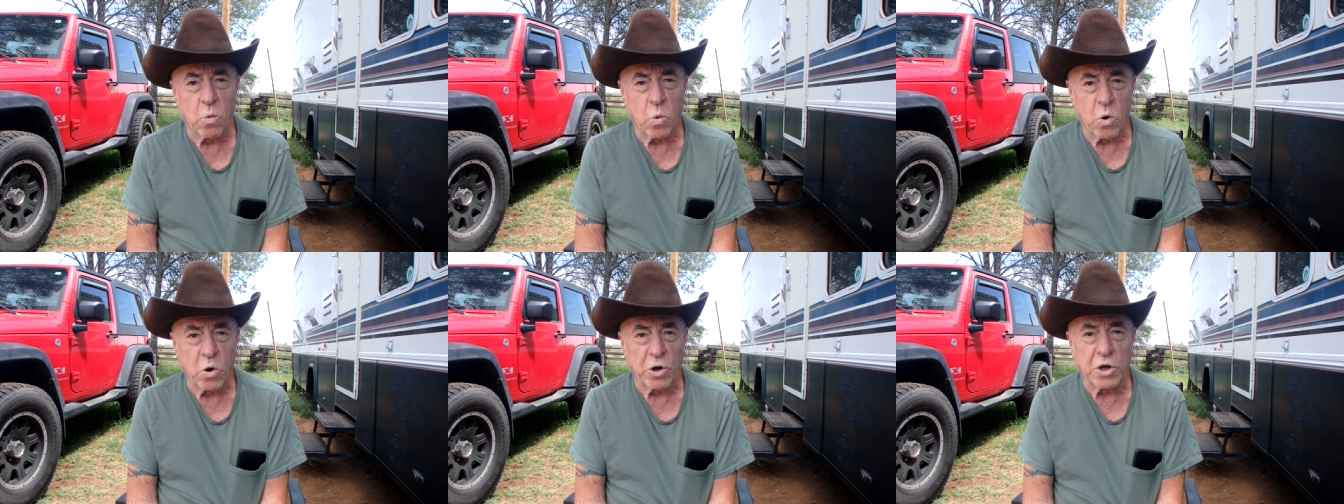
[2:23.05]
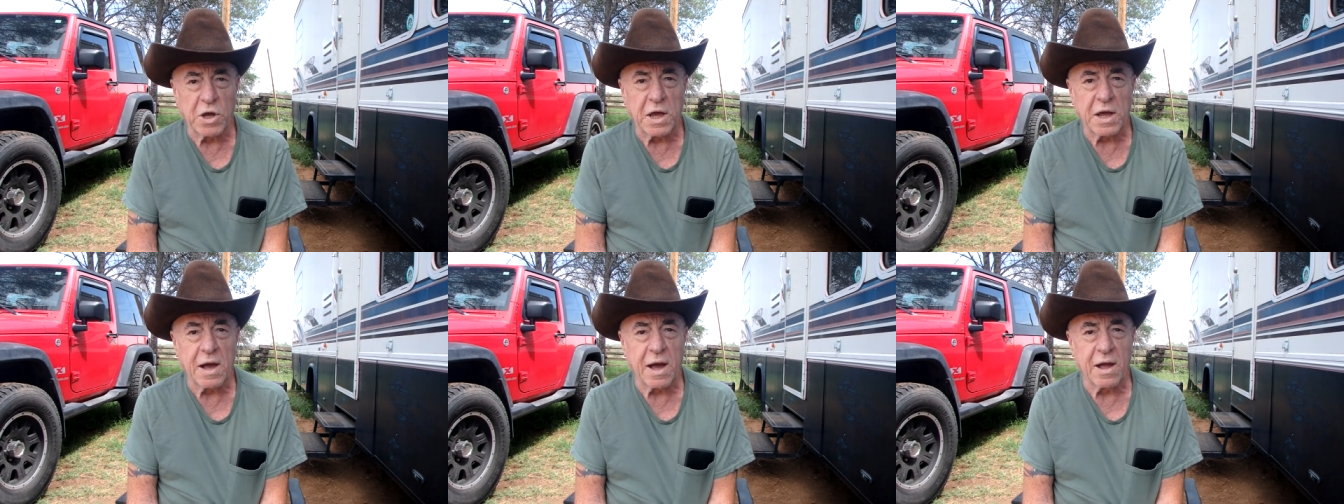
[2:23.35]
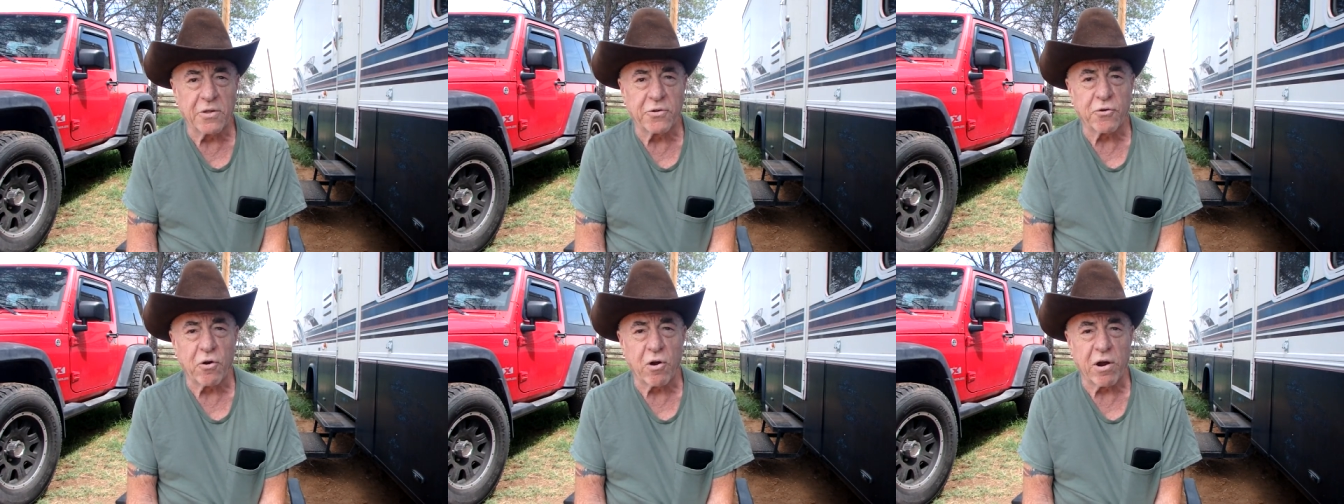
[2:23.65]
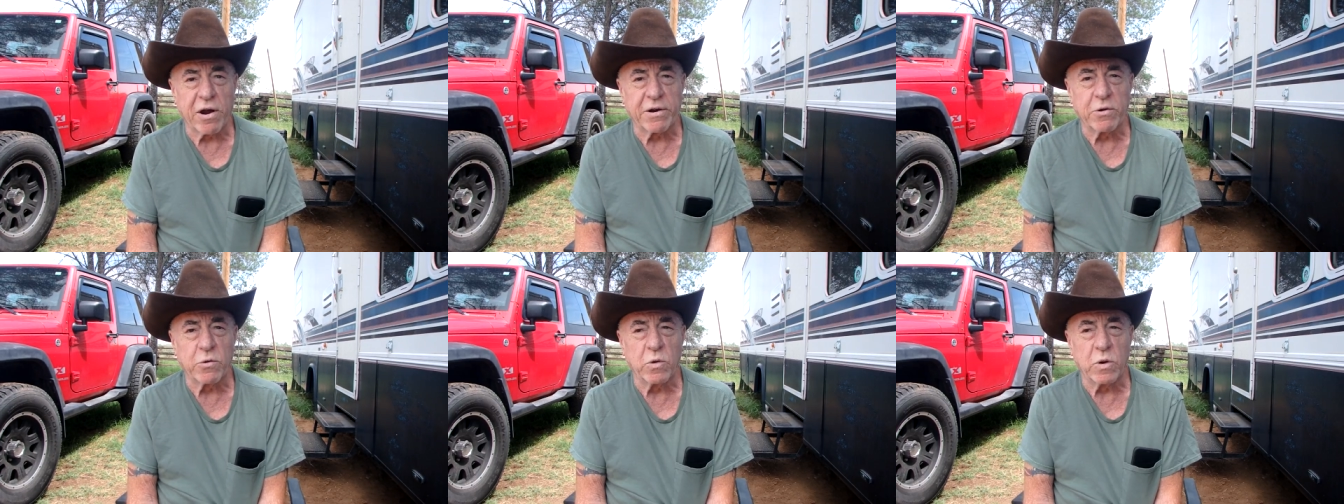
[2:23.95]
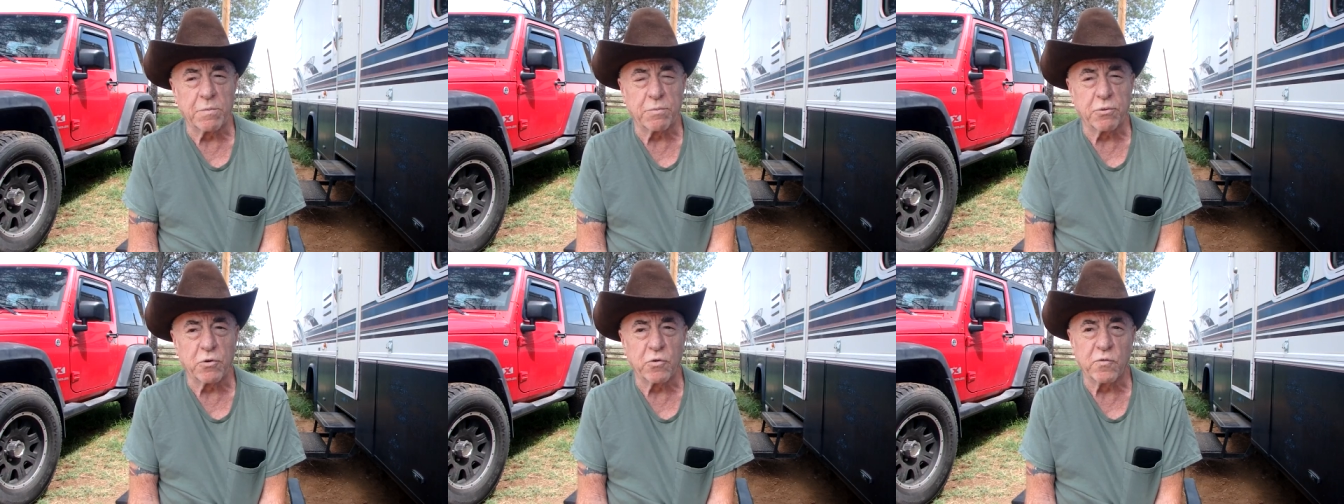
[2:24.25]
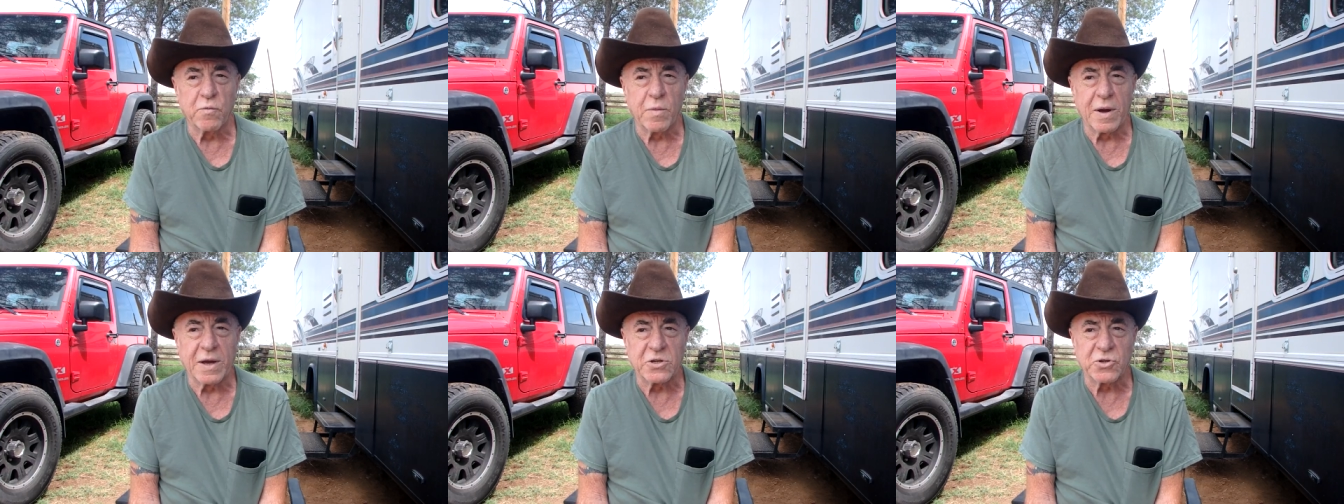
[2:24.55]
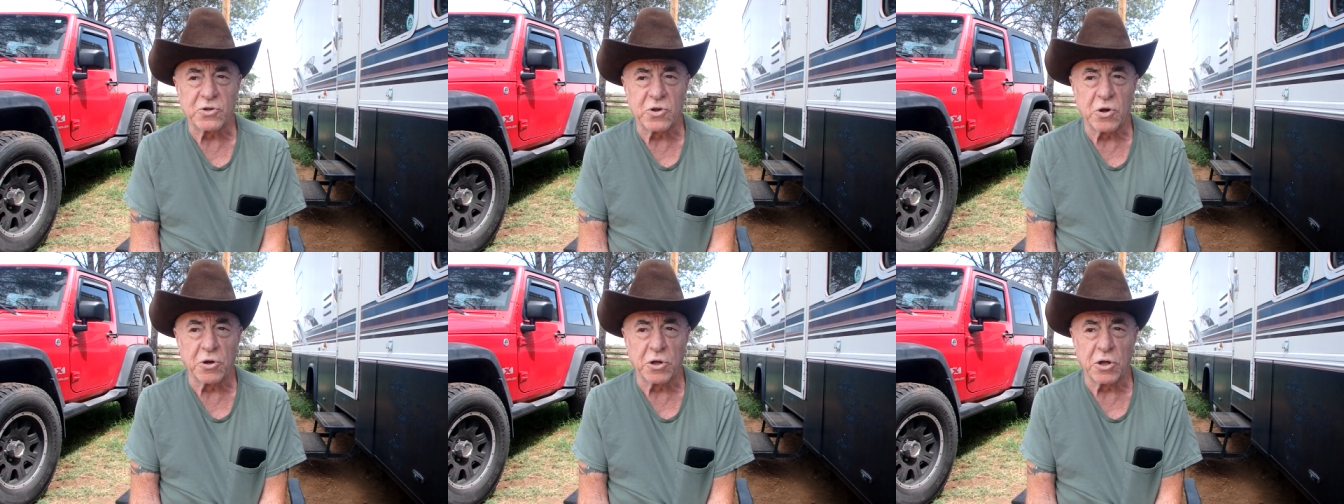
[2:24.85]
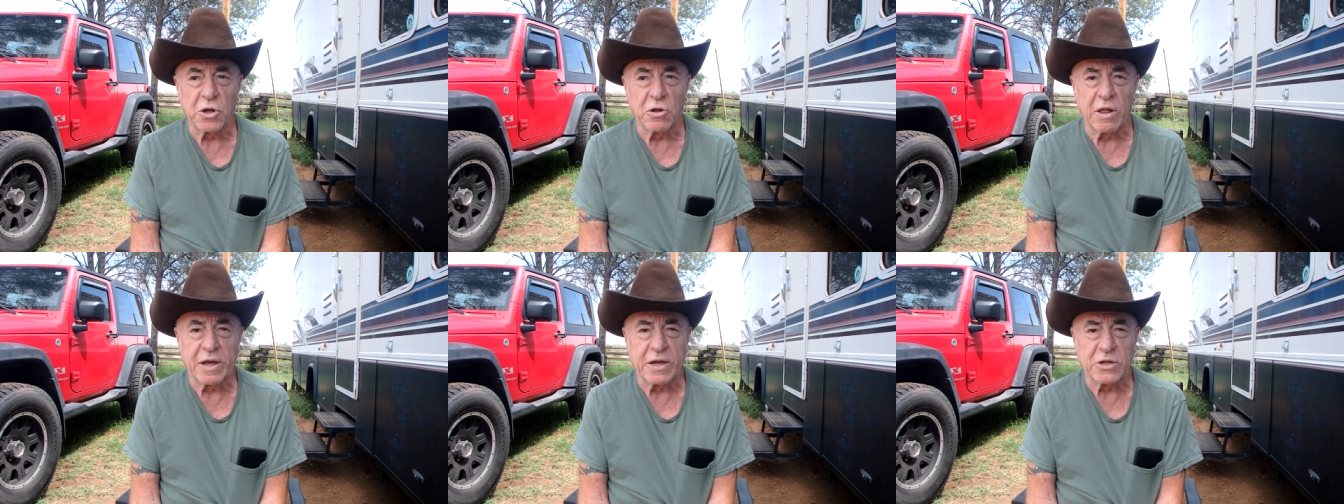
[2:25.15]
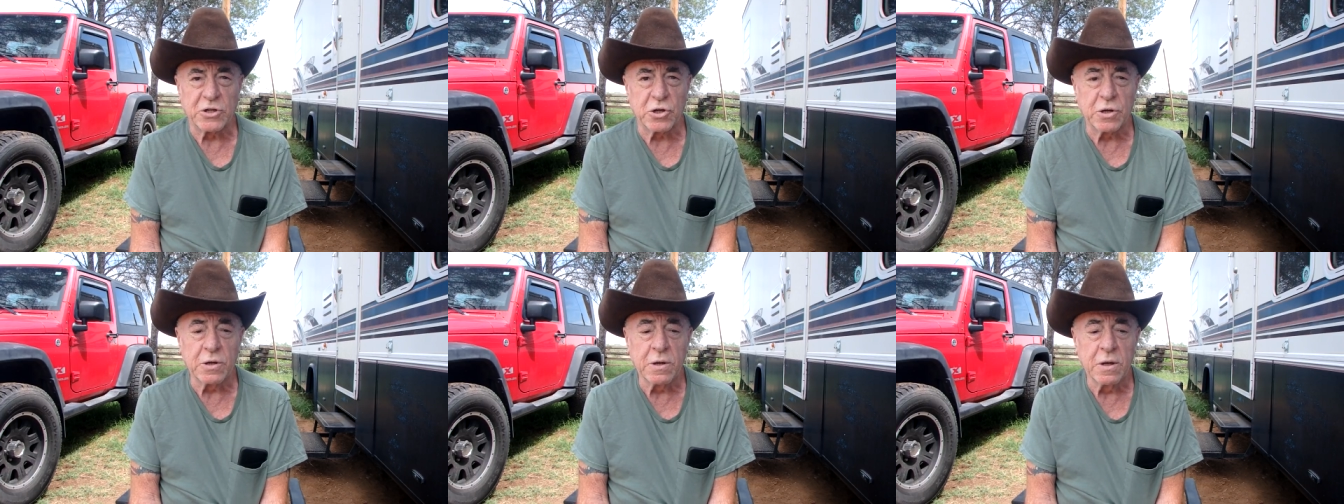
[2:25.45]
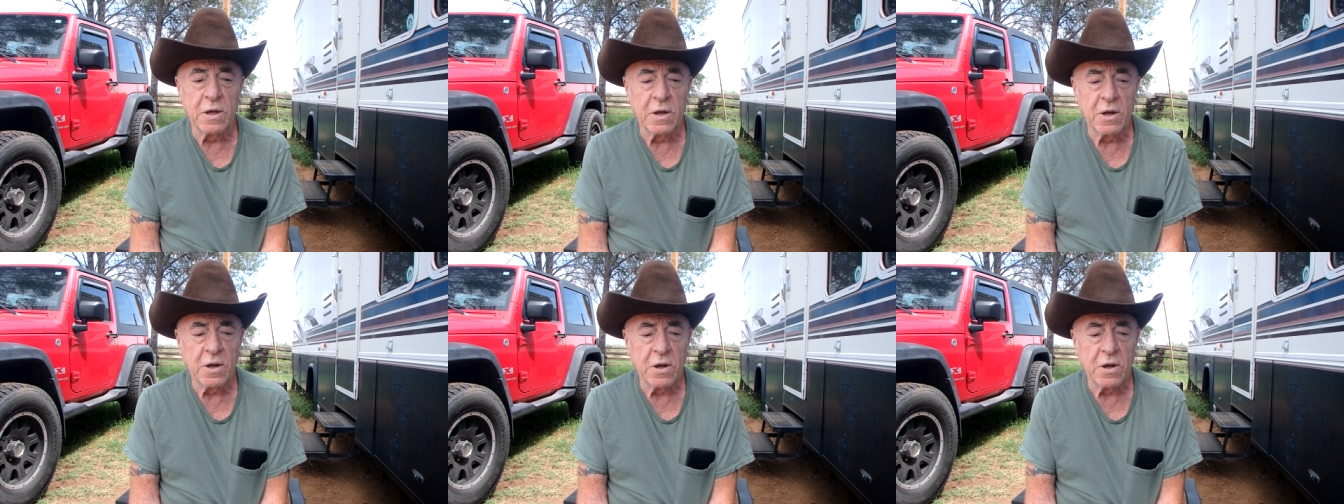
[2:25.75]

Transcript: working on trying to improve my circulation,